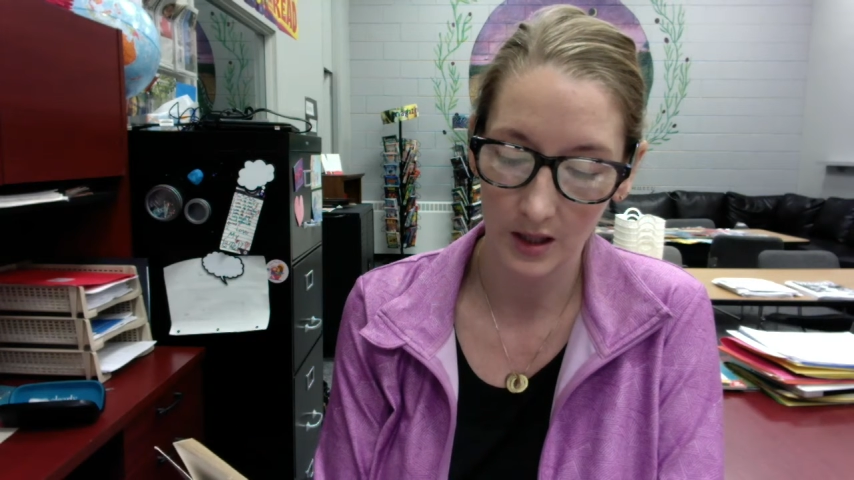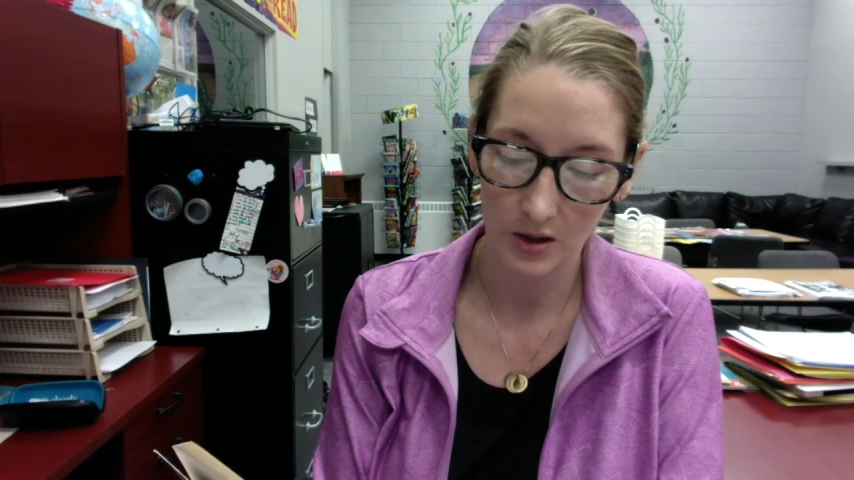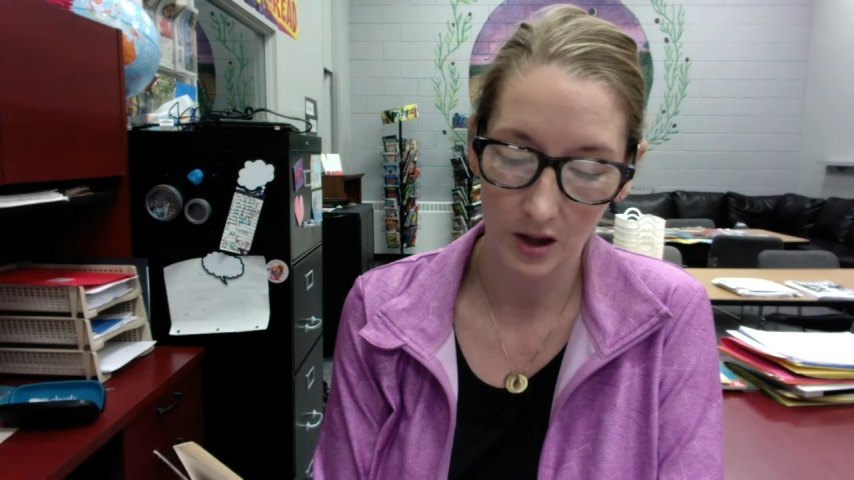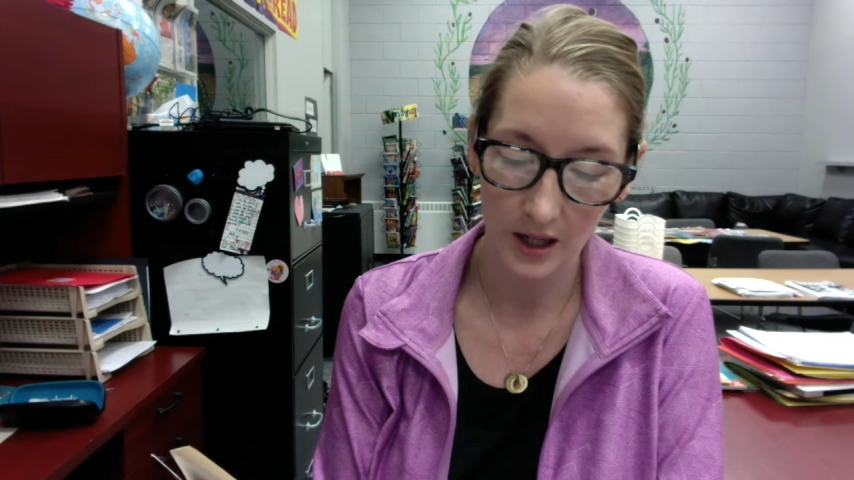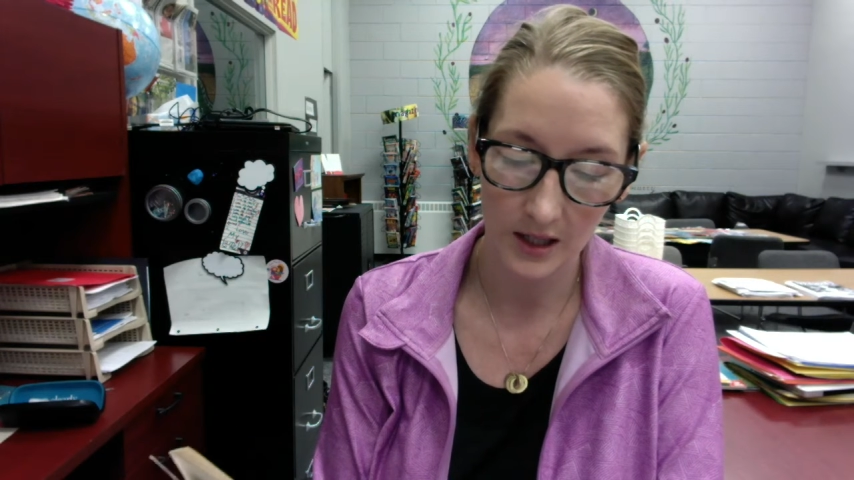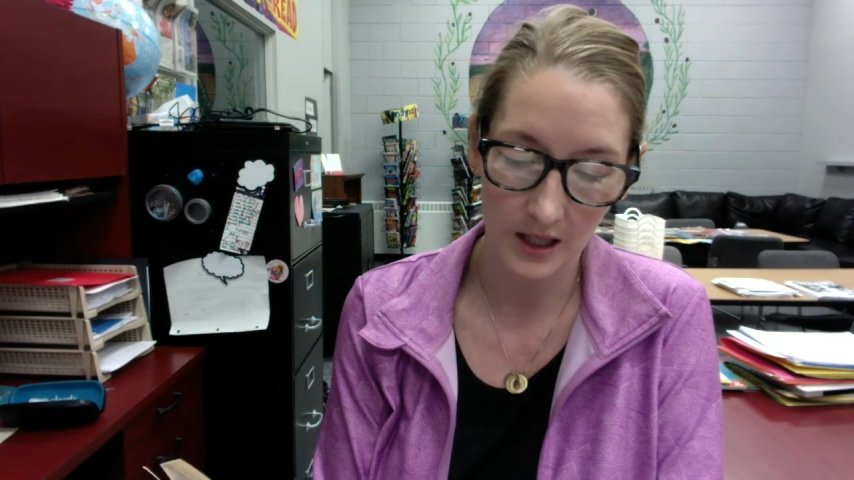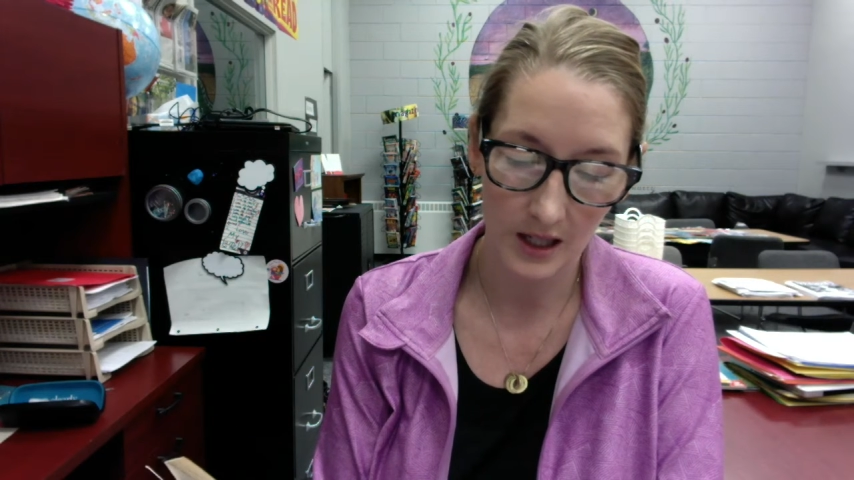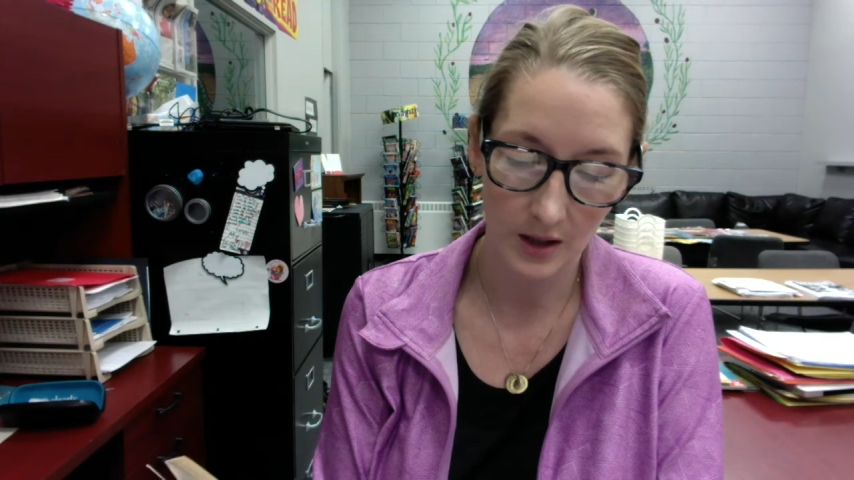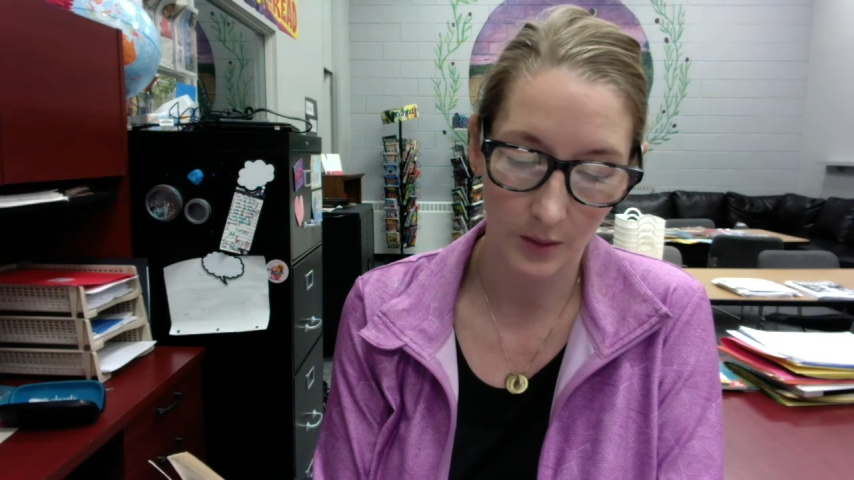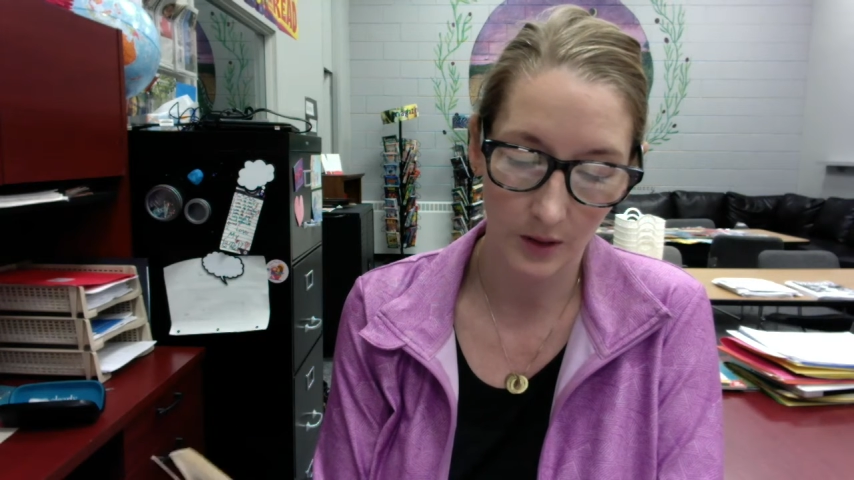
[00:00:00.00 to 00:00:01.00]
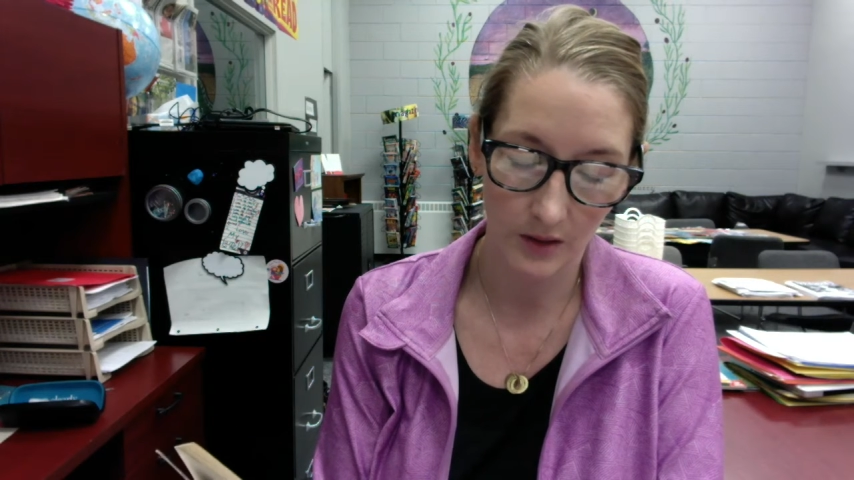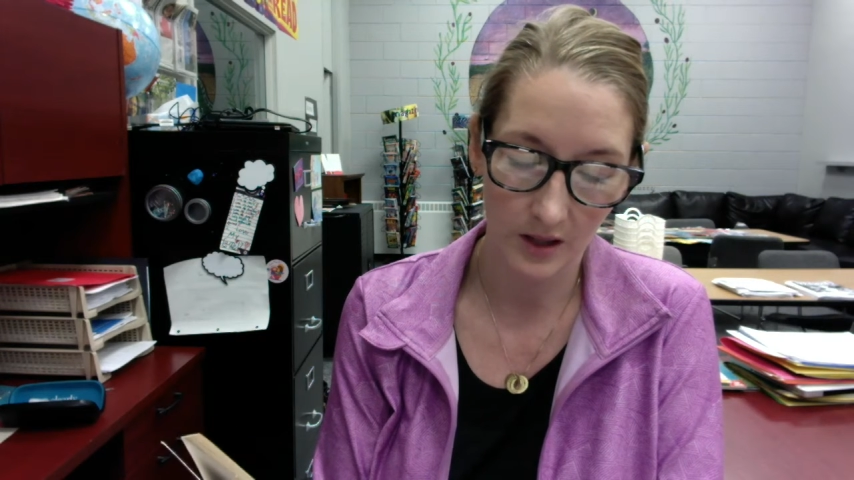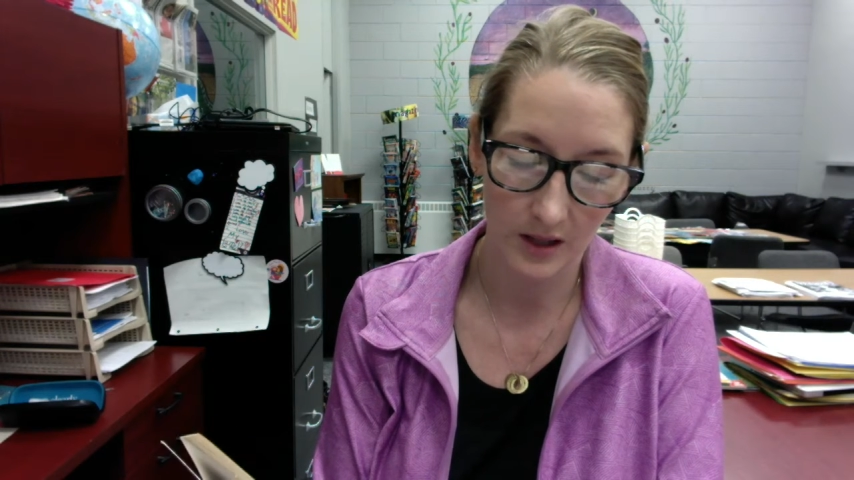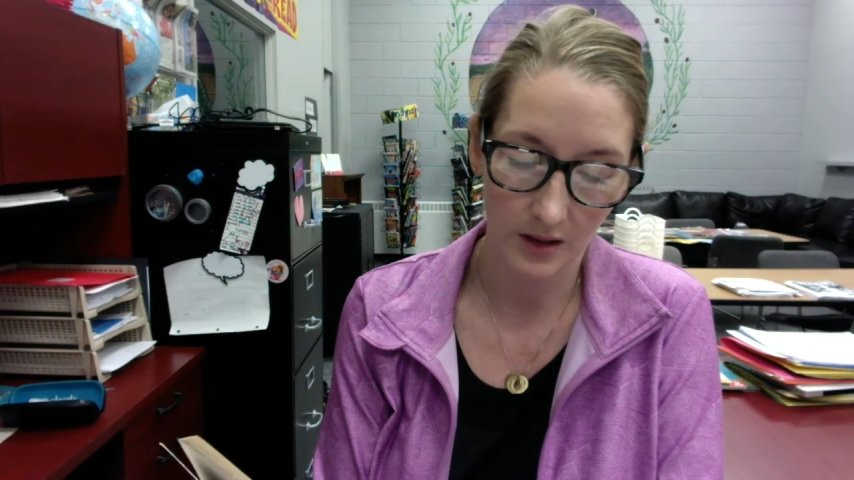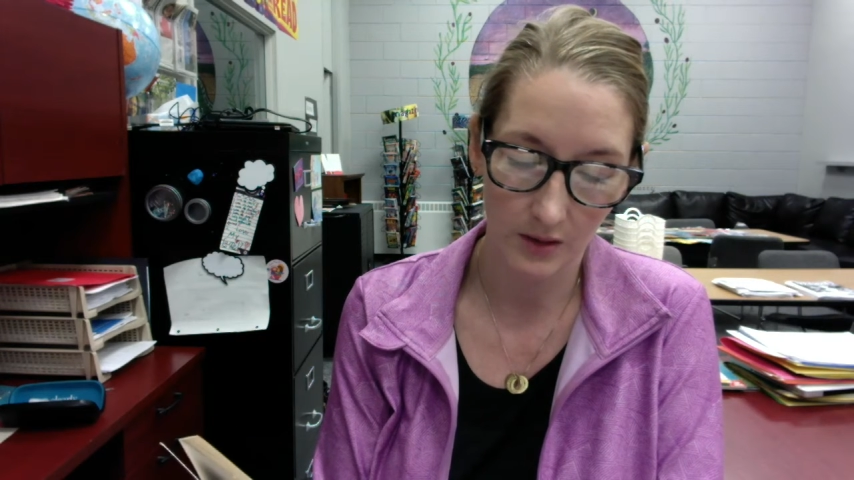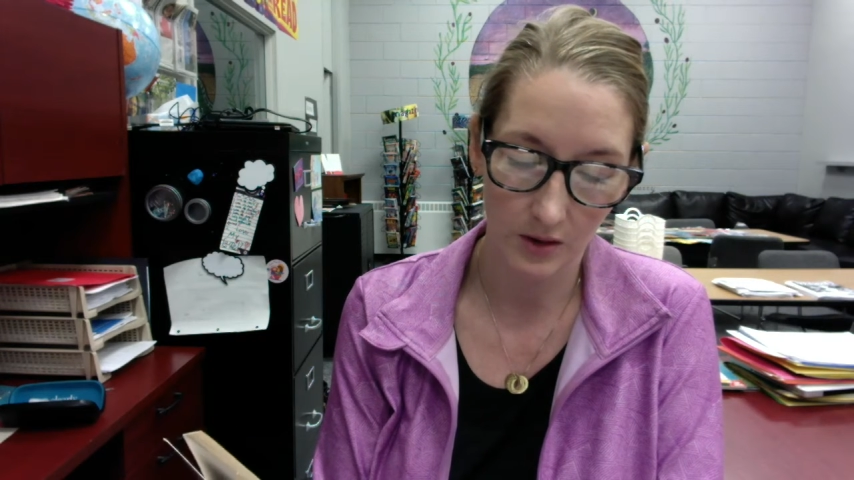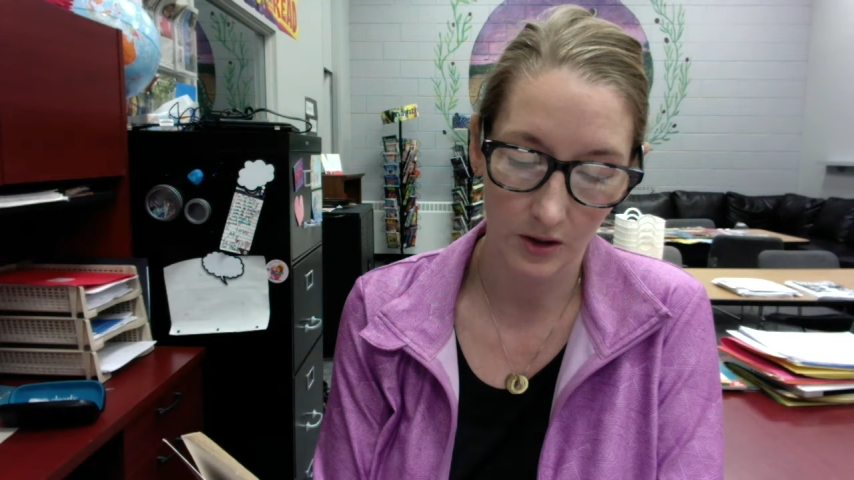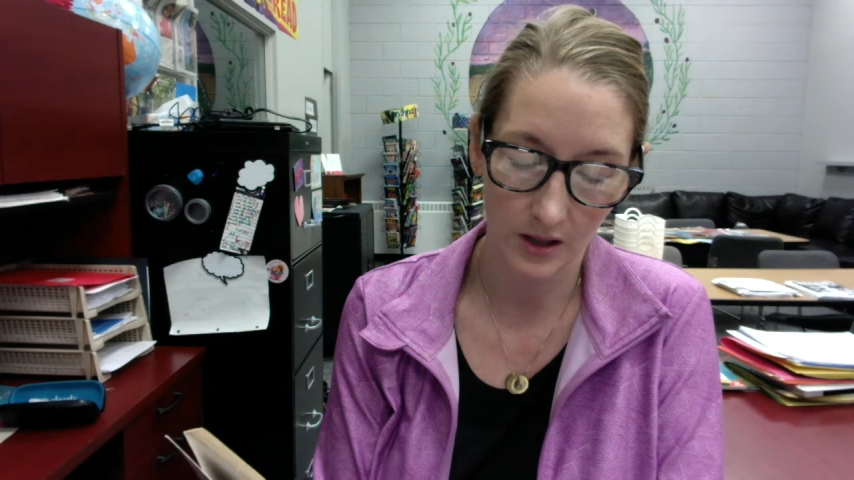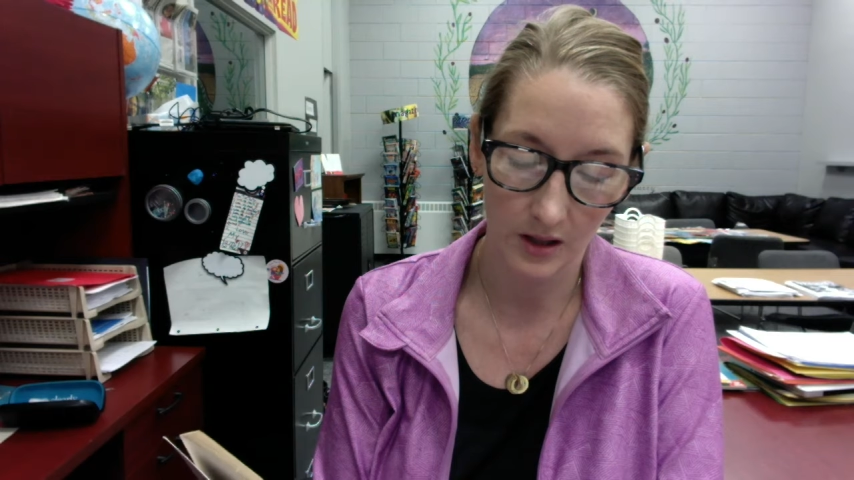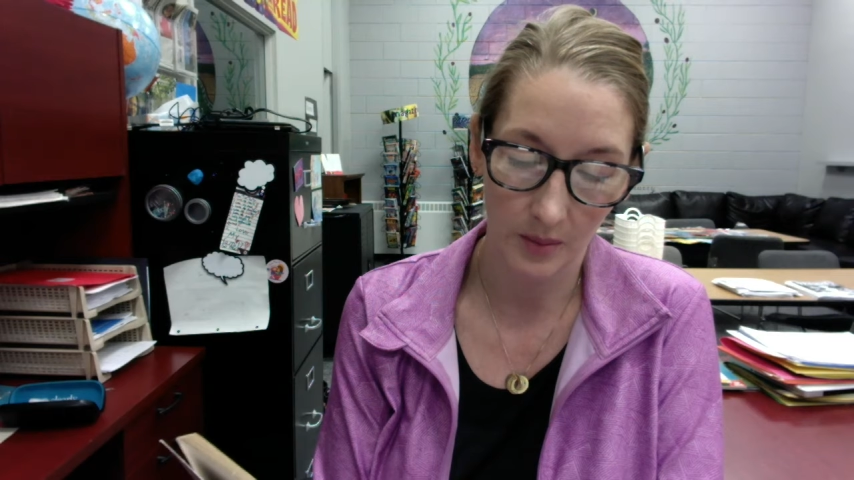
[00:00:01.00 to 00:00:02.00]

trying to get to one of the silk strings